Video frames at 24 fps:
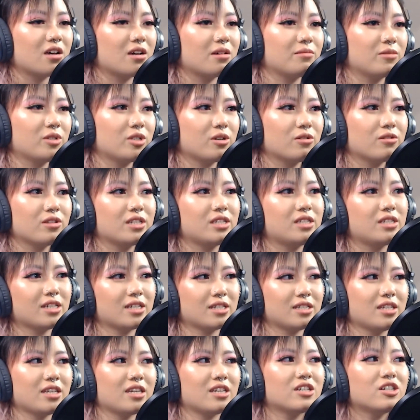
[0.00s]
So the
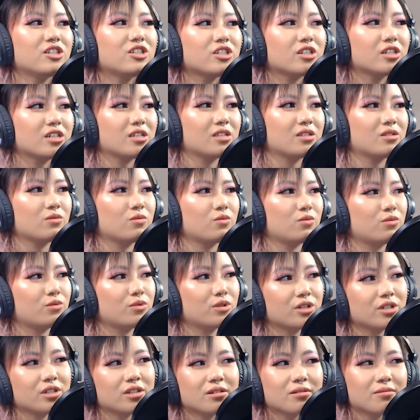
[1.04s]
6 inches
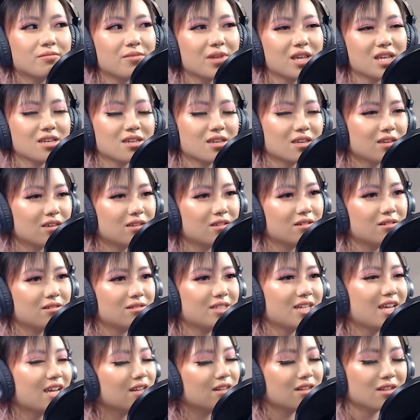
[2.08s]
would make it
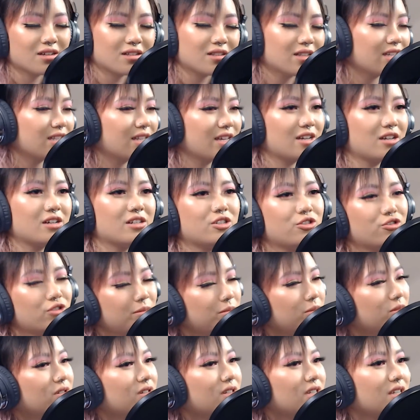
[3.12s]
technically like a
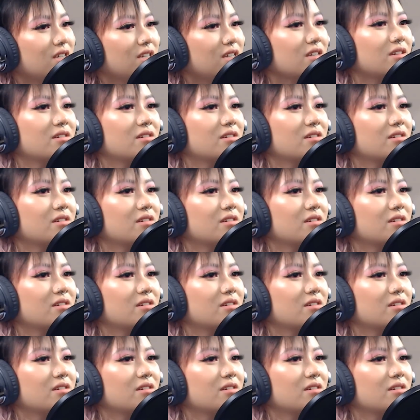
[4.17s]
triple D.